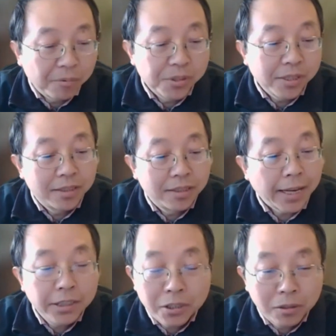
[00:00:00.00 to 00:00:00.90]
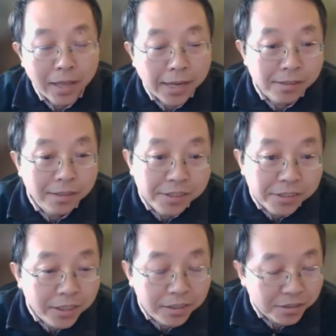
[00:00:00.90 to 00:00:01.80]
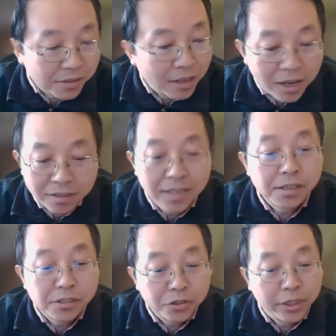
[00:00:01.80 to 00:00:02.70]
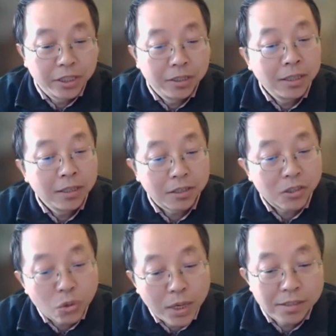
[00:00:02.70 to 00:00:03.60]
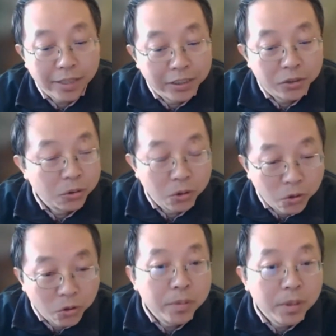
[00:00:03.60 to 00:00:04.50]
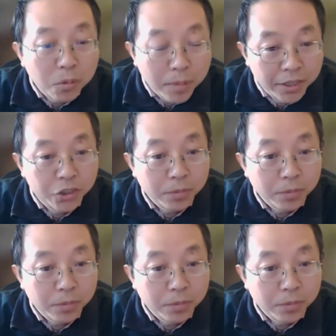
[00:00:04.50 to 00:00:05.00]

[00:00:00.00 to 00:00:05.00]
first I would say technical excellency does not necessarily just translate to good people